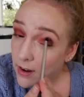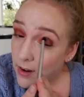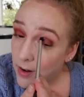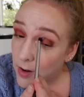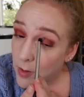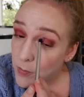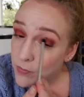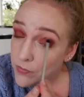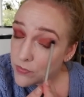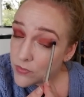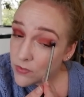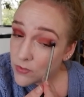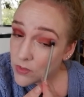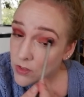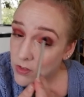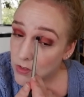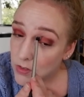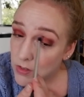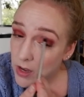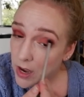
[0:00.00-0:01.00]
um,
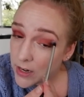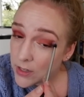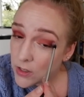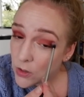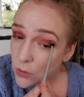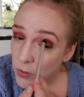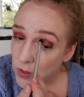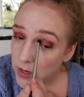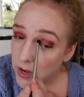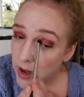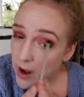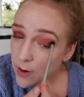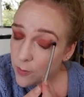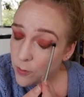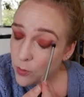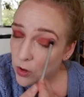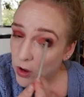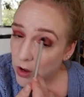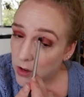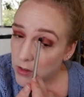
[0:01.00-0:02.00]
I don't really
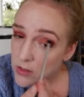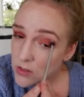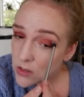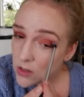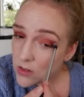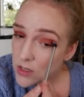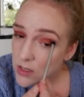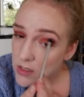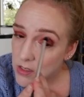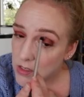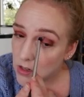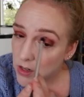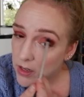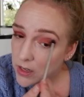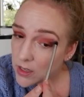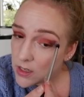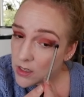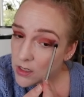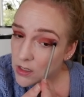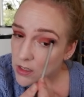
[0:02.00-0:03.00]
have thoughts on these
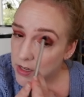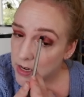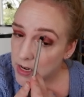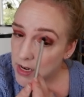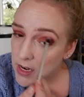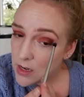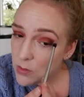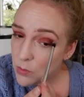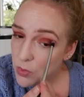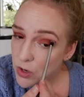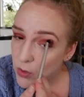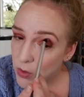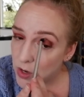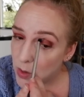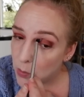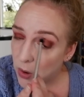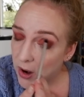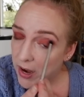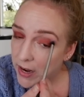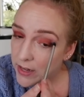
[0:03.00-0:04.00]
like clean
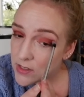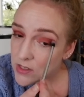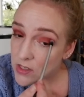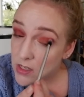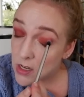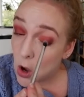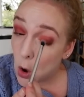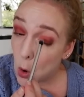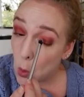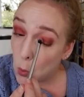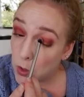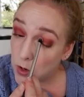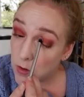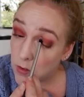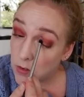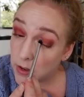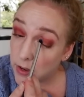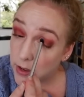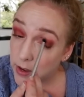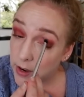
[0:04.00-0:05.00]
beauty brands. The only
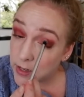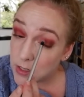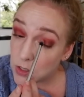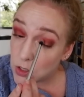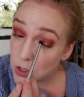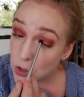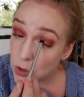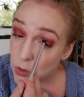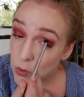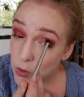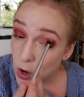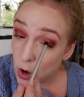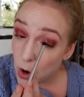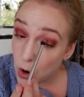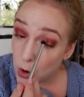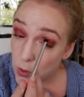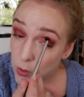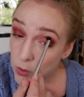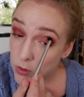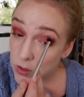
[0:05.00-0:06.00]
thing I do
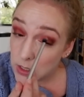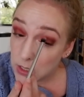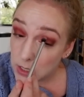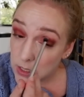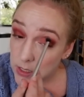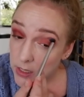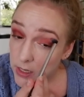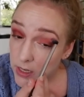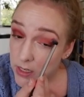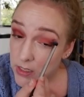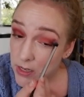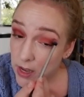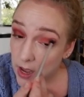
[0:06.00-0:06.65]
know is